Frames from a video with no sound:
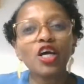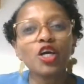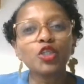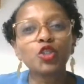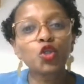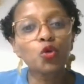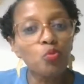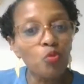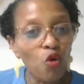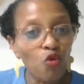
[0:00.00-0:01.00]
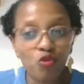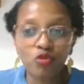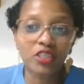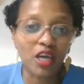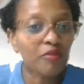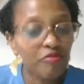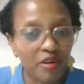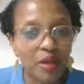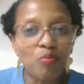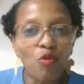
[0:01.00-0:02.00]
to move their
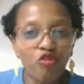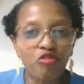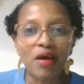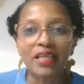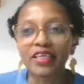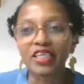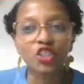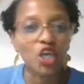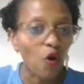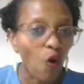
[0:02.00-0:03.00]
free movement in their